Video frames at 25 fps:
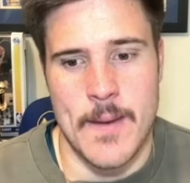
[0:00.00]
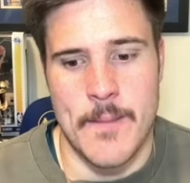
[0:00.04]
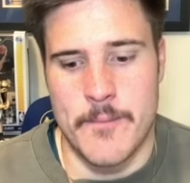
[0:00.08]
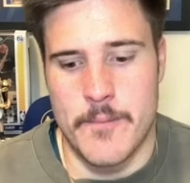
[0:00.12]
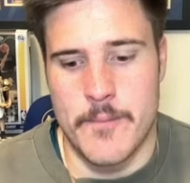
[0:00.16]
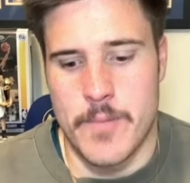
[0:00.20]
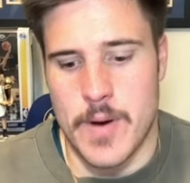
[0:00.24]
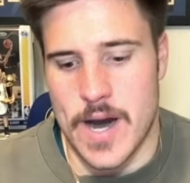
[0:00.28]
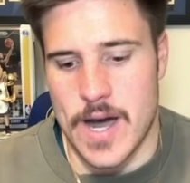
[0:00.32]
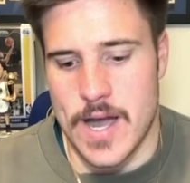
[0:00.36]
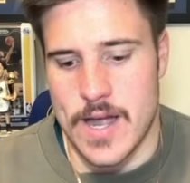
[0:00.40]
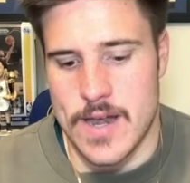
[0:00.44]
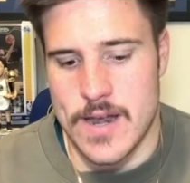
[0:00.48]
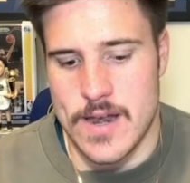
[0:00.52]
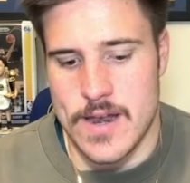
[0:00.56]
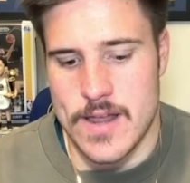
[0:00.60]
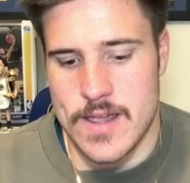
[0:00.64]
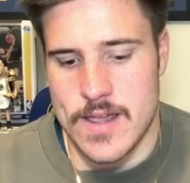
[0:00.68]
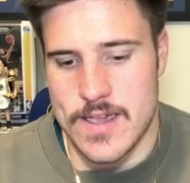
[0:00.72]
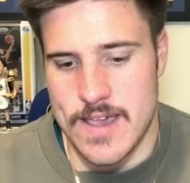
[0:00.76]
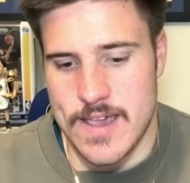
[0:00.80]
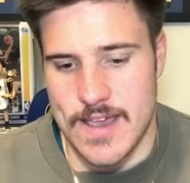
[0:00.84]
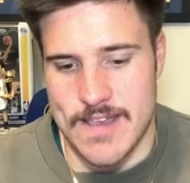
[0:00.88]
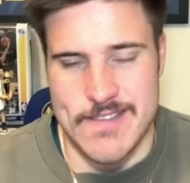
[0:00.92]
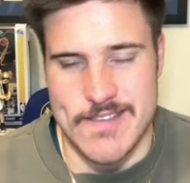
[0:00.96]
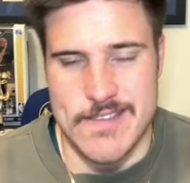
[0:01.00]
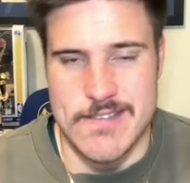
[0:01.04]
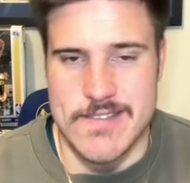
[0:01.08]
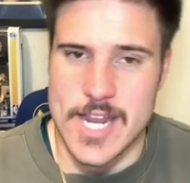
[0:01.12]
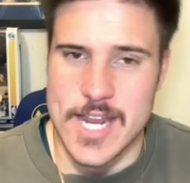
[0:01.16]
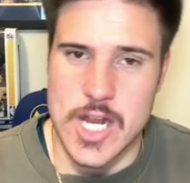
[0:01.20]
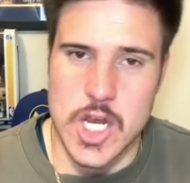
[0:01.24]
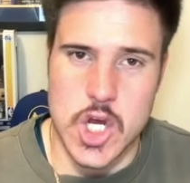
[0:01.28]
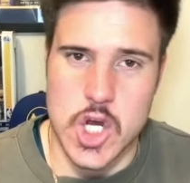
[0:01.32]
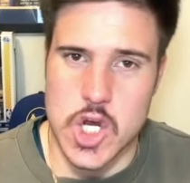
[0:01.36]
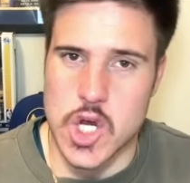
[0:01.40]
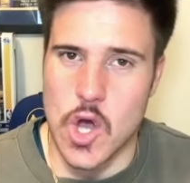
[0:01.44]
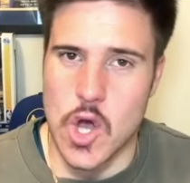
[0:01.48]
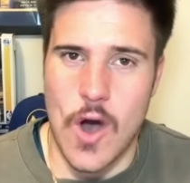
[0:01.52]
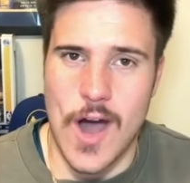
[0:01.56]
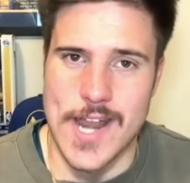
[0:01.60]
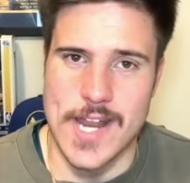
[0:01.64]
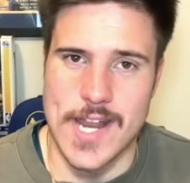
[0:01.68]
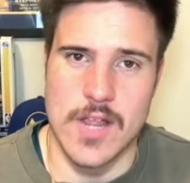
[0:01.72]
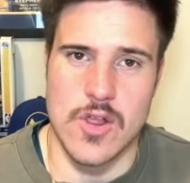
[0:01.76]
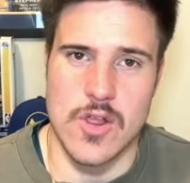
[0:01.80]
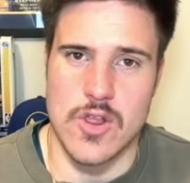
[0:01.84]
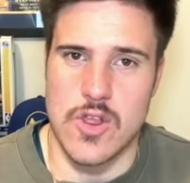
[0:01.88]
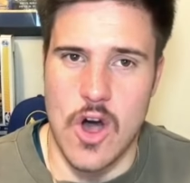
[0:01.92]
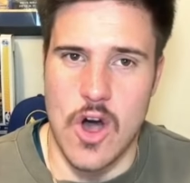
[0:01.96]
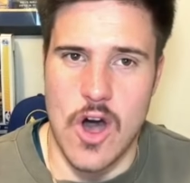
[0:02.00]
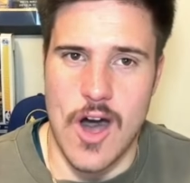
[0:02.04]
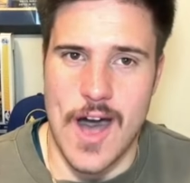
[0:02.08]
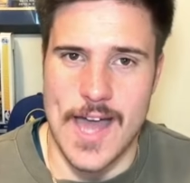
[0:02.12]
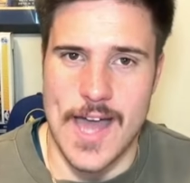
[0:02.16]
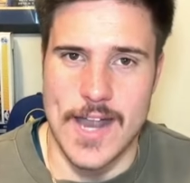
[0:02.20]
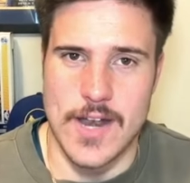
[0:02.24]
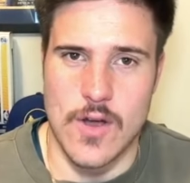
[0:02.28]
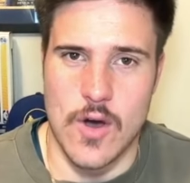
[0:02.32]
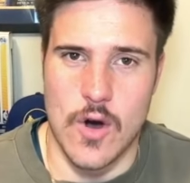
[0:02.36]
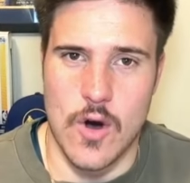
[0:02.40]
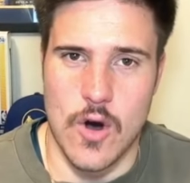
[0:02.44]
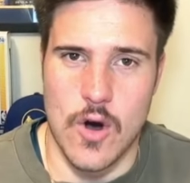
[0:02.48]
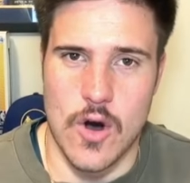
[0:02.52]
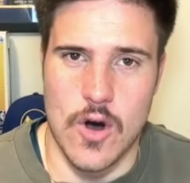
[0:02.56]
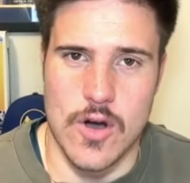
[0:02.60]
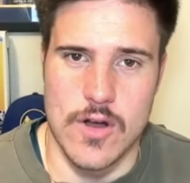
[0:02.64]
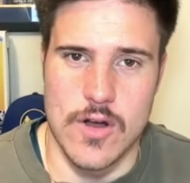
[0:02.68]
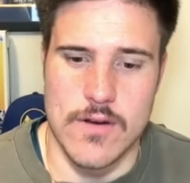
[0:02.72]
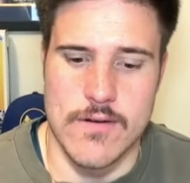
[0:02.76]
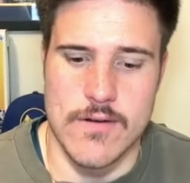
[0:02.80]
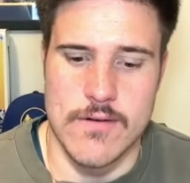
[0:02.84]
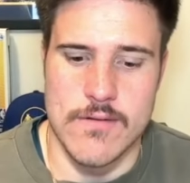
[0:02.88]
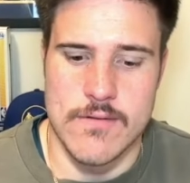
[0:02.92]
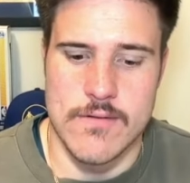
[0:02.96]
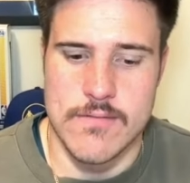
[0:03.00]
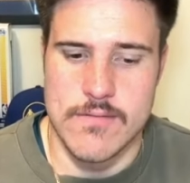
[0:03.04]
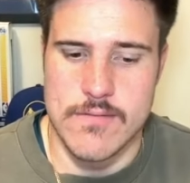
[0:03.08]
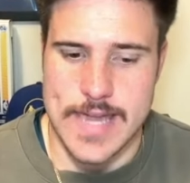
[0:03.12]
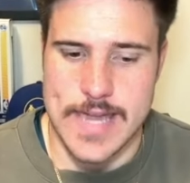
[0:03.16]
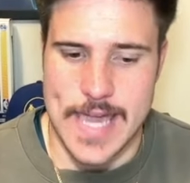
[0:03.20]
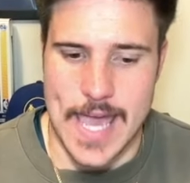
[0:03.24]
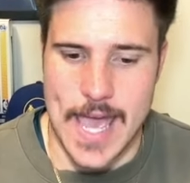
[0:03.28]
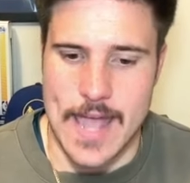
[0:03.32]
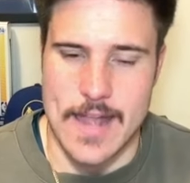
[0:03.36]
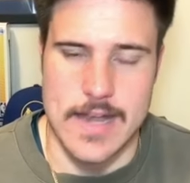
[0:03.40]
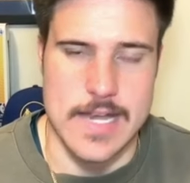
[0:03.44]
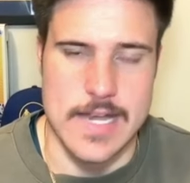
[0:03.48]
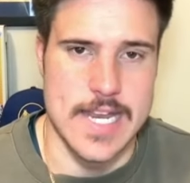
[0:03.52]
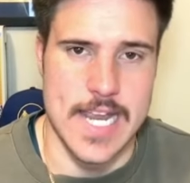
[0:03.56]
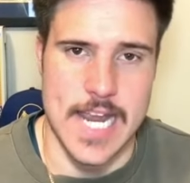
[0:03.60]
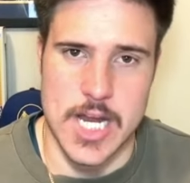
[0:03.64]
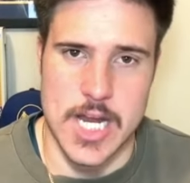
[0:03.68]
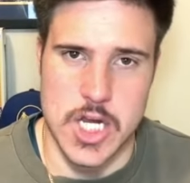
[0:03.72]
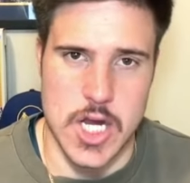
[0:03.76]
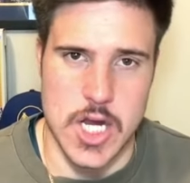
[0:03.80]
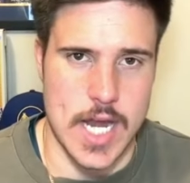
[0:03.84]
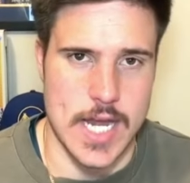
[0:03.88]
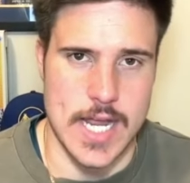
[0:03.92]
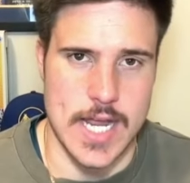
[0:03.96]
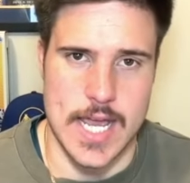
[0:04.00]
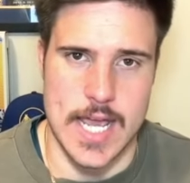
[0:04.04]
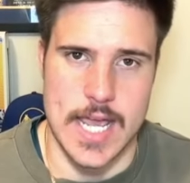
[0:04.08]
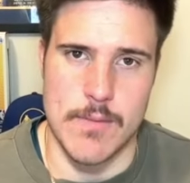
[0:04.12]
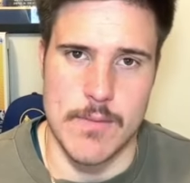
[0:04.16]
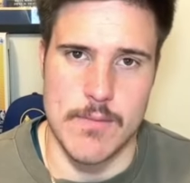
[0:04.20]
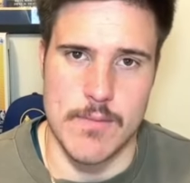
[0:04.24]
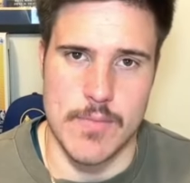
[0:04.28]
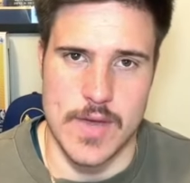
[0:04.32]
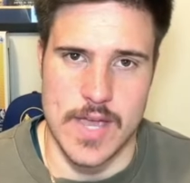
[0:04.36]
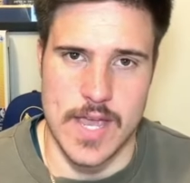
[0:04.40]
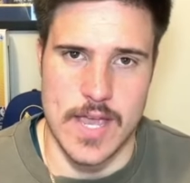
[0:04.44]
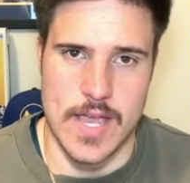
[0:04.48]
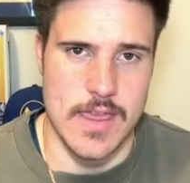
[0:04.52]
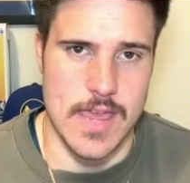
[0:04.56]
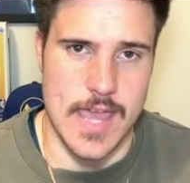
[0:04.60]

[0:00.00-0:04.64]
But yes, it did shine a light on, can TJD be